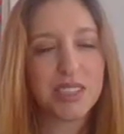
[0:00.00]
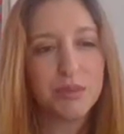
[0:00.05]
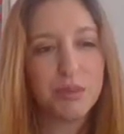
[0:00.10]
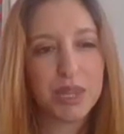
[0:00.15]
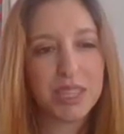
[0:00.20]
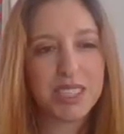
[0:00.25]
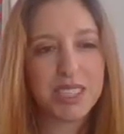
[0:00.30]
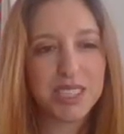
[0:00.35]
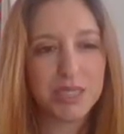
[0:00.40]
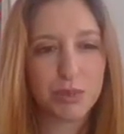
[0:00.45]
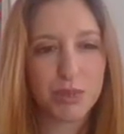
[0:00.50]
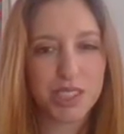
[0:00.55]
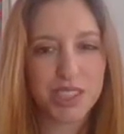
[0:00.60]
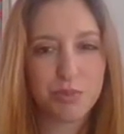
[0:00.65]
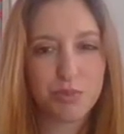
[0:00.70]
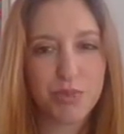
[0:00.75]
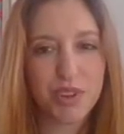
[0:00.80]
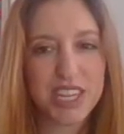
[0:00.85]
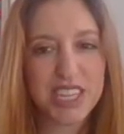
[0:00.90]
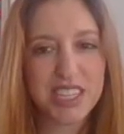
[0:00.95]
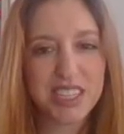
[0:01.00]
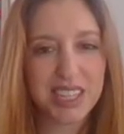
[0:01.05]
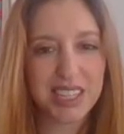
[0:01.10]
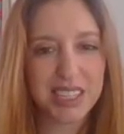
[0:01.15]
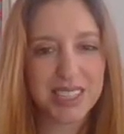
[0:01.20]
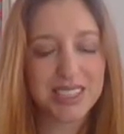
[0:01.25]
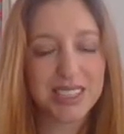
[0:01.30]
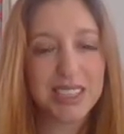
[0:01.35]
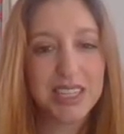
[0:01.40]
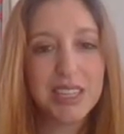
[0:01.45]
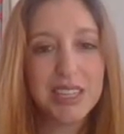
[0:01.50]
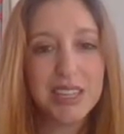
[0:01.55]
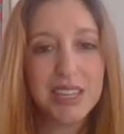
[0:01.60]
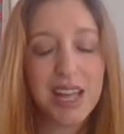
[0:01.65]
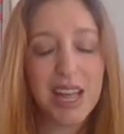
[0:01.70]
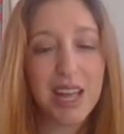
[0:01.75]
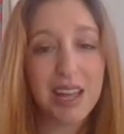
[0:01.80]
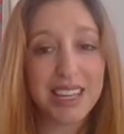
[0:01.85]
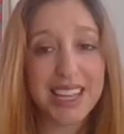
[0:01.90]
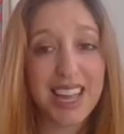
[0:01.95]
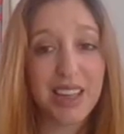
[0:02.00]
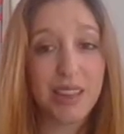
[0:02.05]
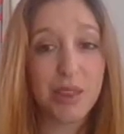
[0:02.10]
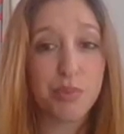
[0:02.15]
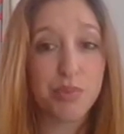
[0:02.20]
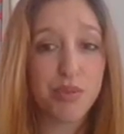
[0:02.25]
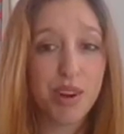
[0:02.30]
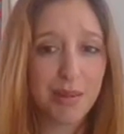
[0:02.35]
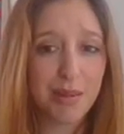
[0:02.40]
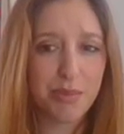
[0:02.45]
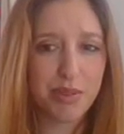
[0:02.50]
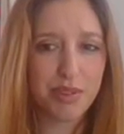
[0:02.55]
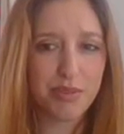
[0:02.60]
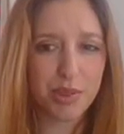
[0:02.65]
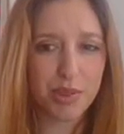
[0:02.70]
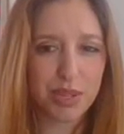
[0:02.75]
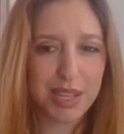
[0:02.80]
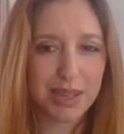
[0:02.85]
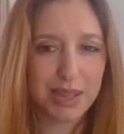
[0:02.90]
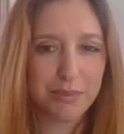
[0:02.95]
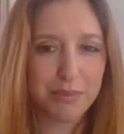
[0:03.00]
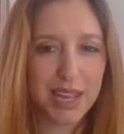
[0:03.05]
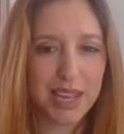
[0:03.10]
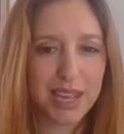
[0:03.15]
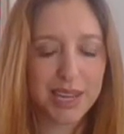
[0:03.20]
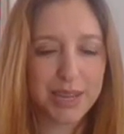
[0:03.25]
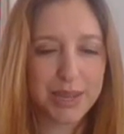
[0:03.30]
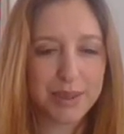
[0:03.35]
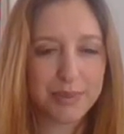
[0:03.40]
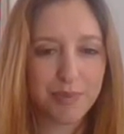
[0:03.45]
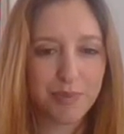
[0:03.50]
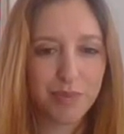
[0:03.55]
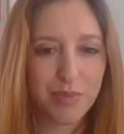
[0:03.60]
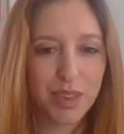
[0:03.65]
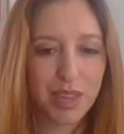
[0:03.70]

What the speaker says: You might as well spread things and get the breadth of your campaign.